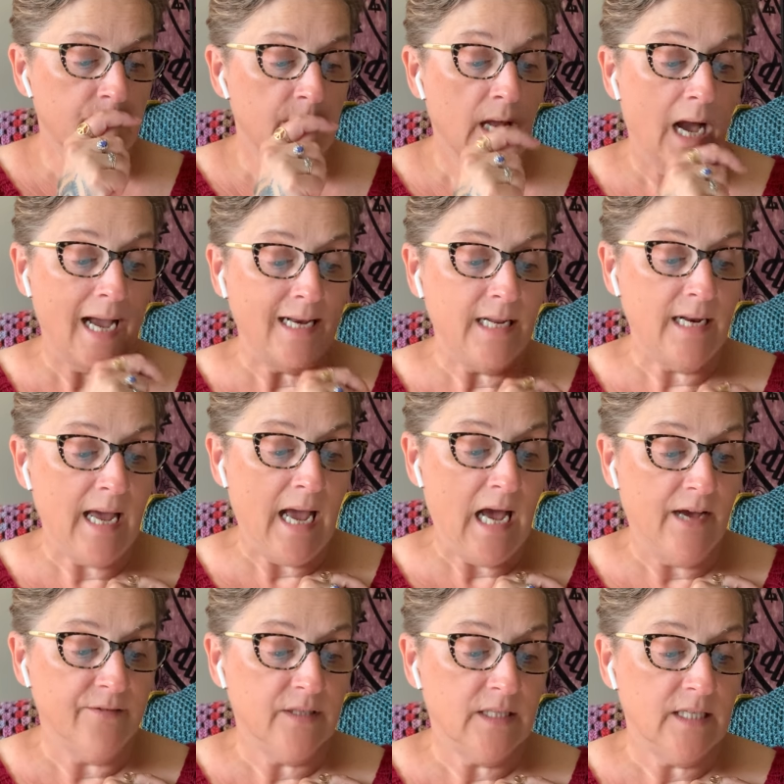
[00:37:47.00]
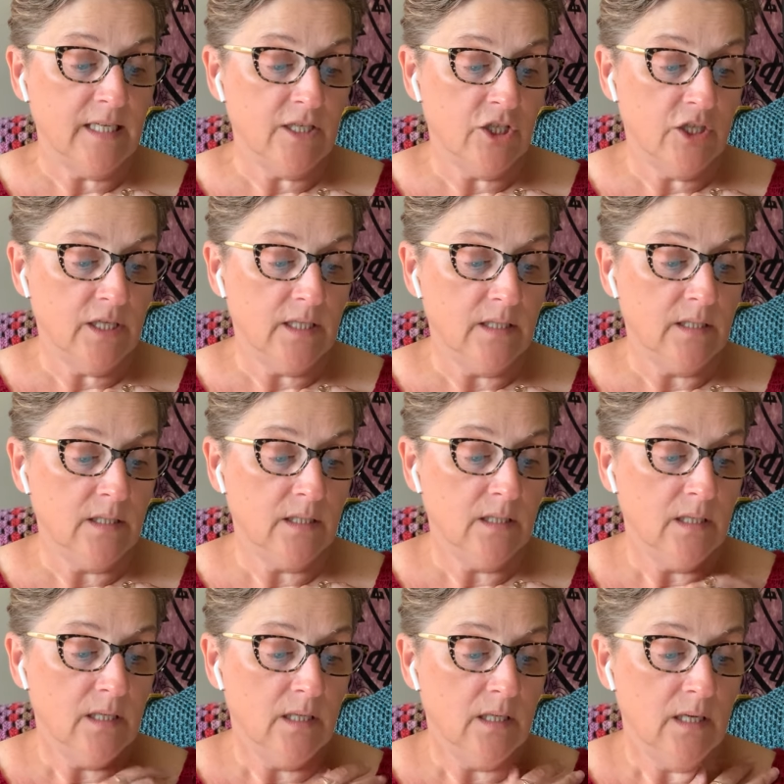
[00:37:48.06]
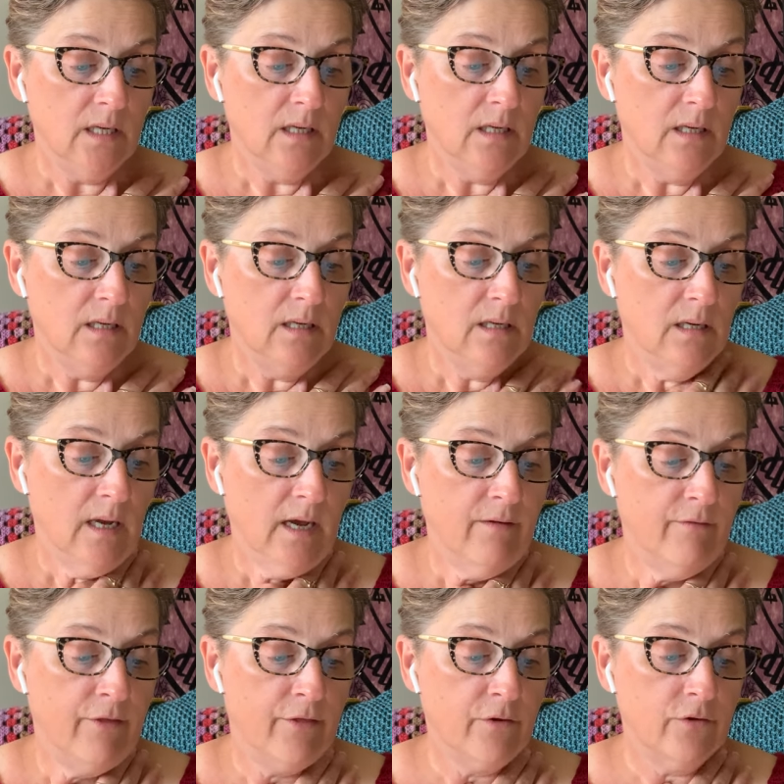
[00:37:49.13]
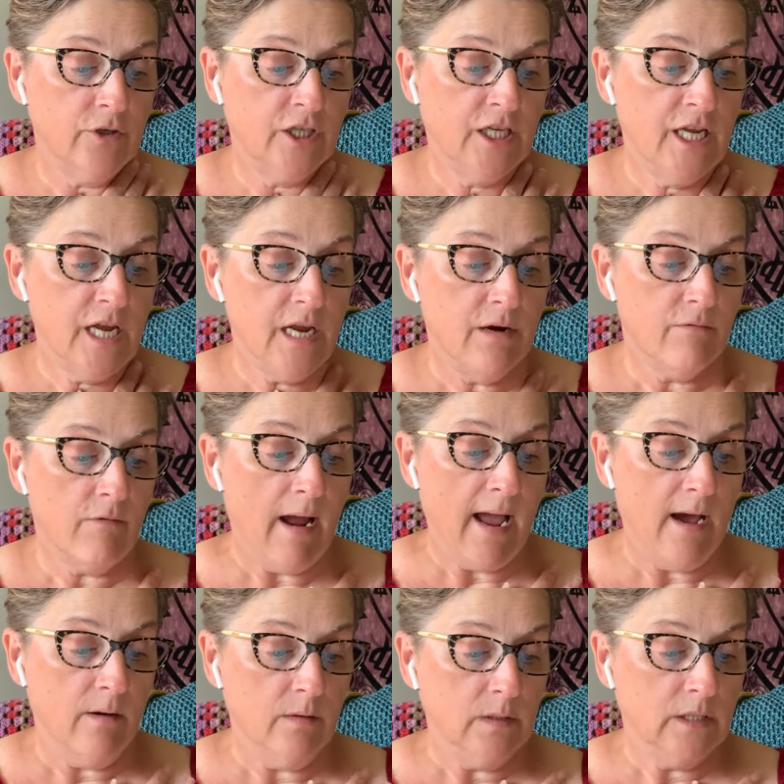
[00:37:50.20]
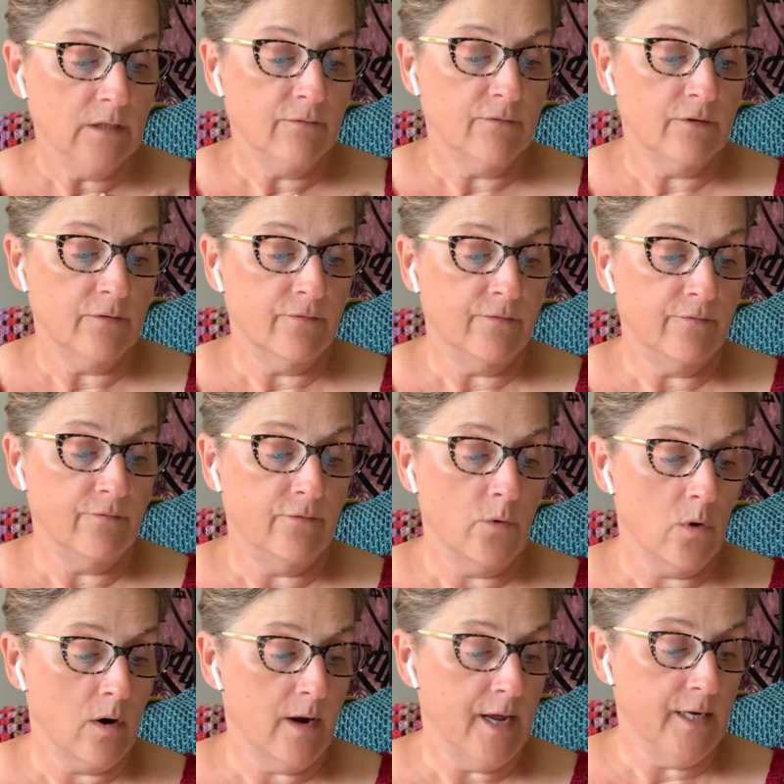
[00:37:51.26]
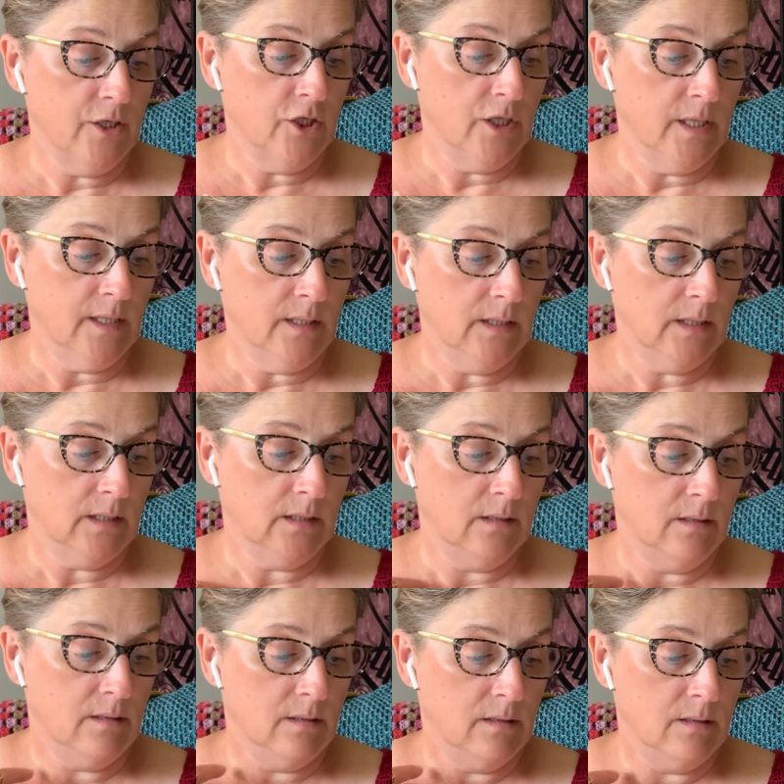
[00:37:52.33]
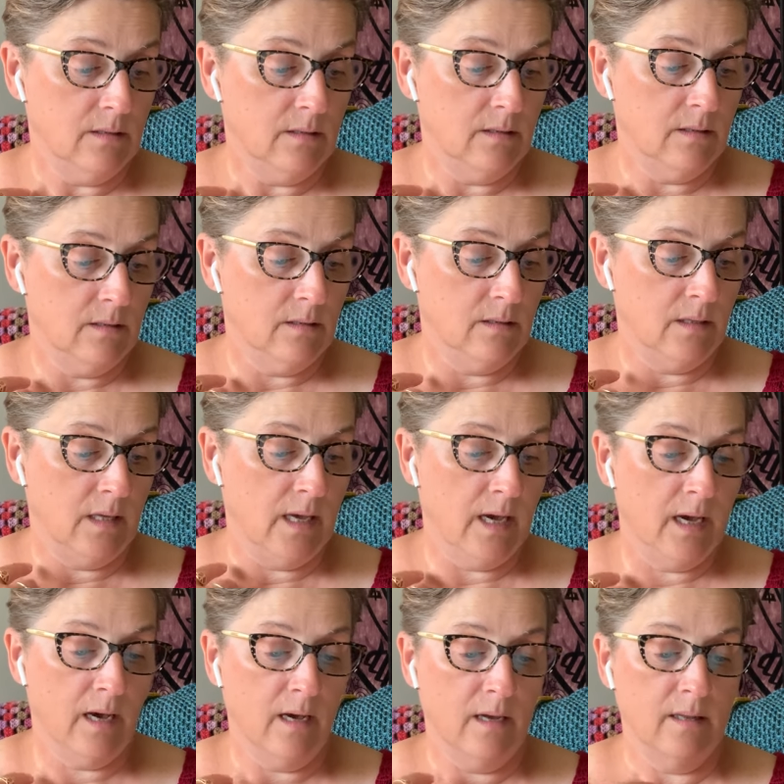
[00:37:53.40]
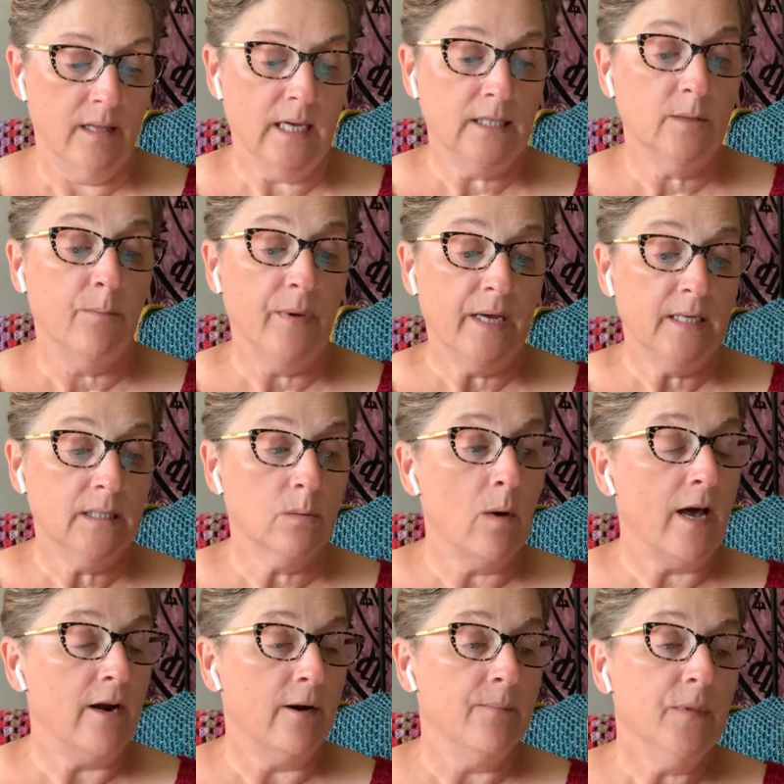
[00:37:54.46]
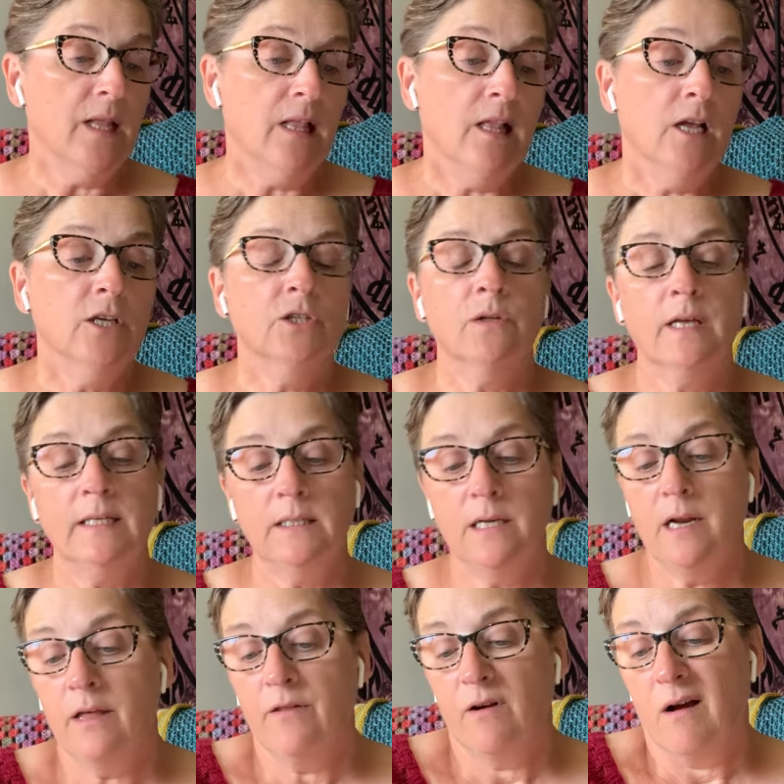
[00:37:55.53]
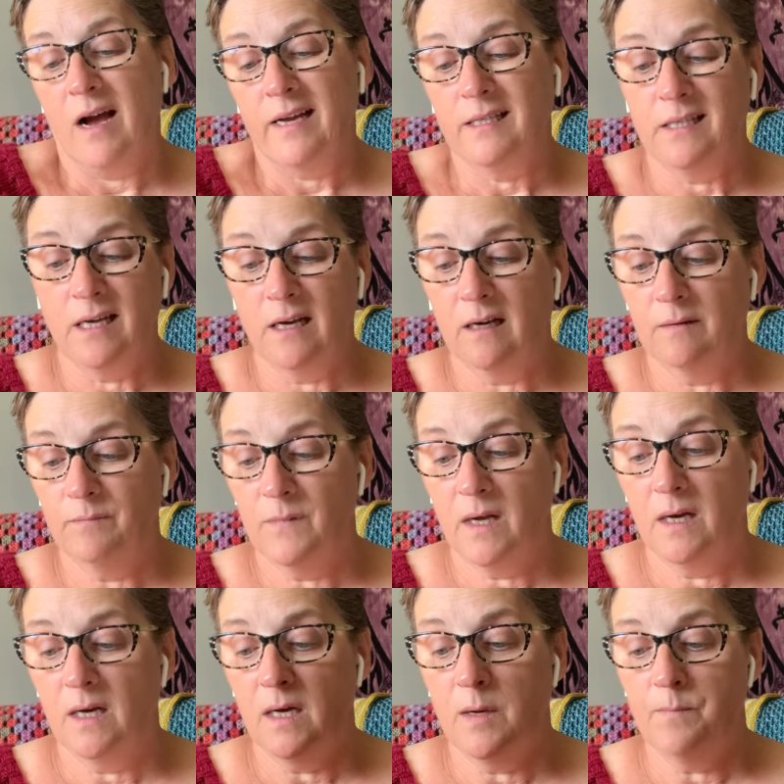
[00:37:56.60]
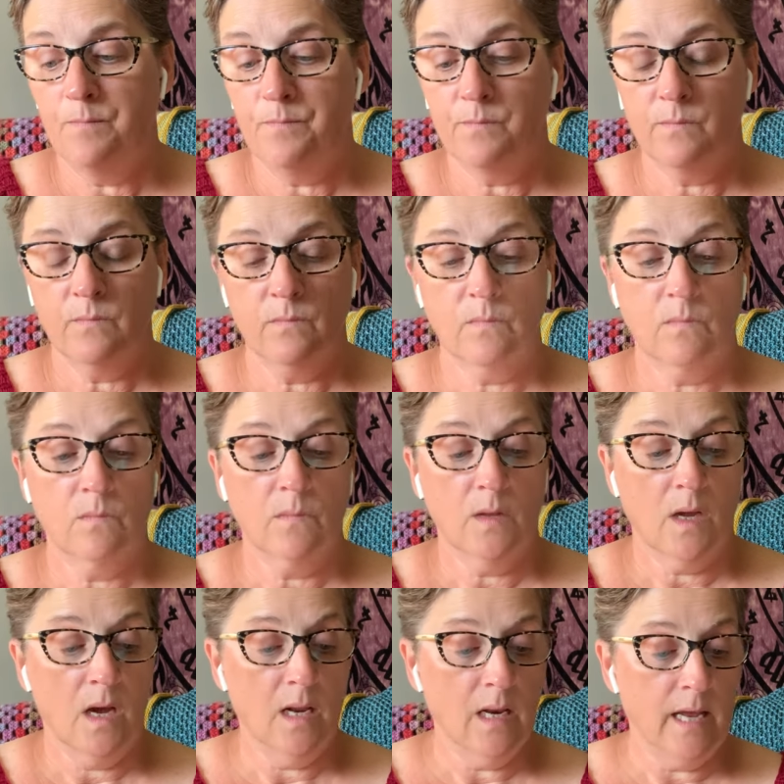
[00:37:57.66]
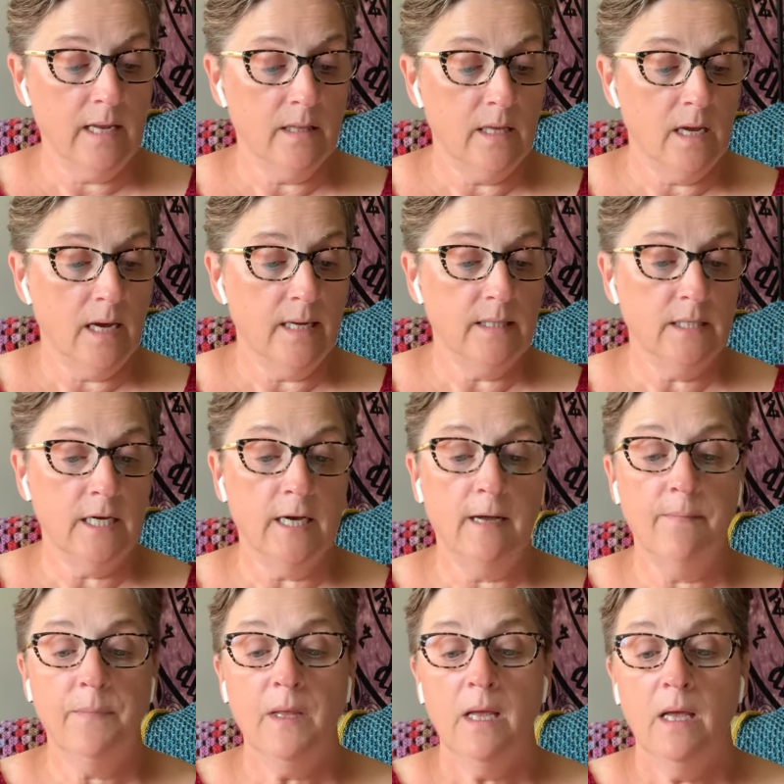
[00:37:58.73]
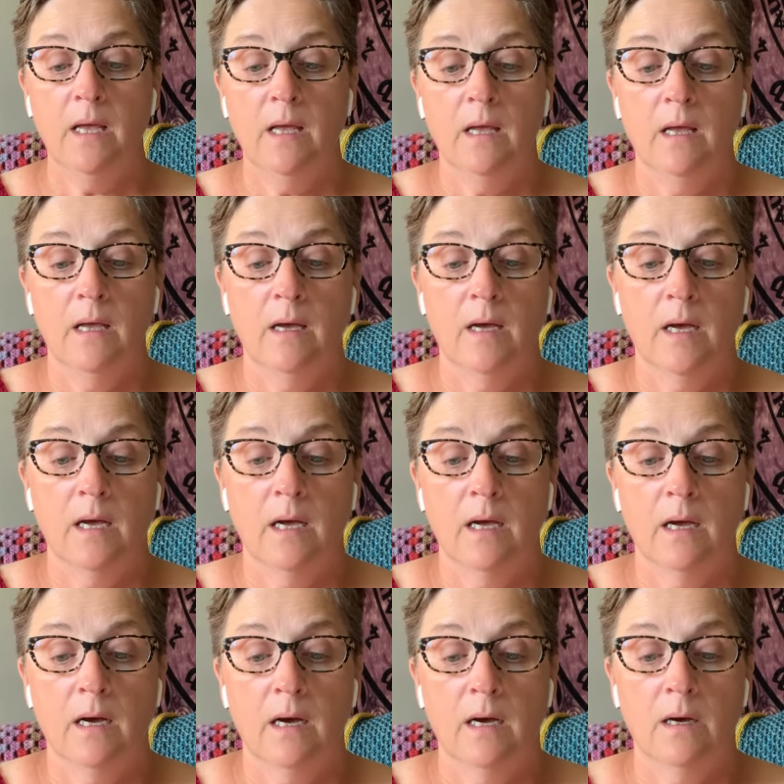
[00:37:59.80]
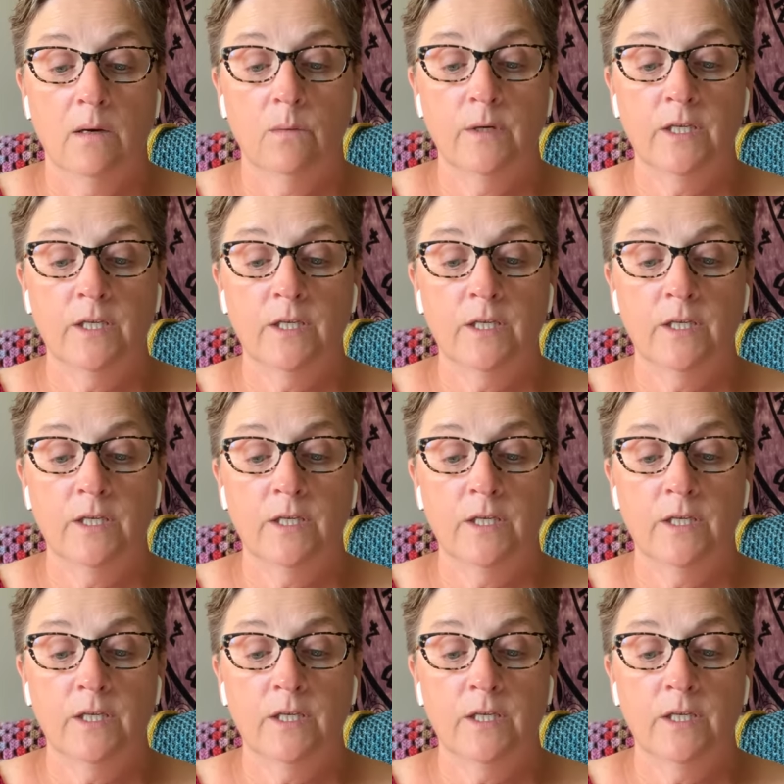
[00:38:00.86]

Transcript: nine and a half stitches and 13 rounds for four inches. Yeah, that's a big sweater. So that's another idea. Um, I like the idea. We